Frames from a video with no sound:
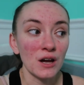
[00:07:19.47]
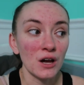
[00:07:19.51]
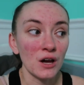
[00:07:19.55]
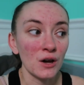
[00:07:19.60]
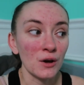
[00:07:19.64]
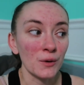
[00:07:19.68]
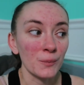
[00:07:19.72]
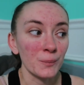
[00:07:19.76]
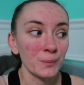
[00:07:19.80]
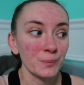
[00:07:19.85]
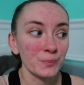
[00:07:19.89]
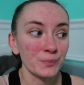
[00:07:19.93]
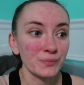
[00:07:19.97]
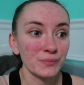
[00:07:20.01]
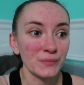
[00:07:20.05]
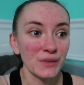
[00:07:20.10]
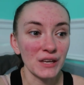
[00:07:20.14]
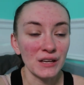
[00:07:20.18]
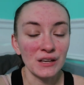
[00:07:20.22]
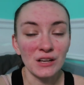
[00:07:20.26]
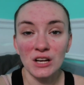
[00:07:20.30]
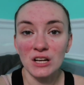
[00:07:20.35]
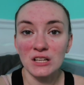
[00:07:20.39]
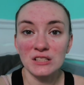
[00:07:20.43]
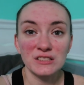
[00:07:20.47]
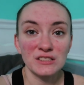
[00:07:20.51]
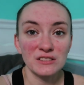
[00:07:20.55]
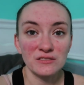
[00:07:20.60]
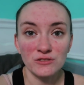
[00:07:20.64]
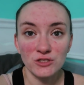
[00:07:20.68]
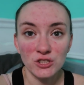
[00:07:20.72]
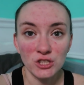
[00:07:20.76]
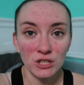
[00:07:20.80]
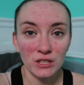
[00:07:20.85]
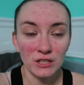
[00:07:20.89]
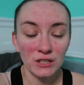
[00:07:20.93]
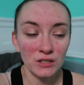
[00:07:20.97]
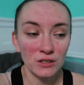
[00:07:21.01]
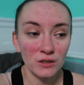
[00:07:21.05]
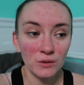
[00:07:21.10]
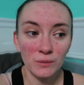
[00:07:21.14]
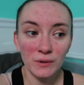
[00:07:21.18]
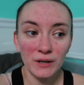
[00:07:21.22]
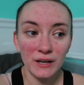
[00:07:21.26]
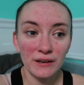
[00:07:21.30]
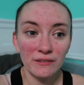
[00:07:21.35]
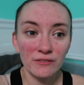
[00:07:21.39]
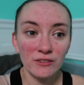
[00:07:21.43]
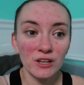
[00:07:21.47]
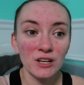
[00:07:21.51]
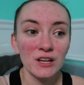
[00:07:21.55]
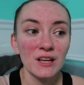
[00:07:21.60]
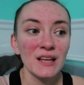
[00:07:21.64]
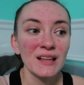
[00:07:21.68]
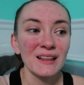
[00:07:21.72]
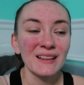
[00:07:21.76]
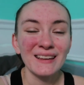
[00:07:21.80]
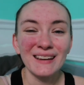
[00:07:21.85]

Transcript: um like cuts of chicken or whatever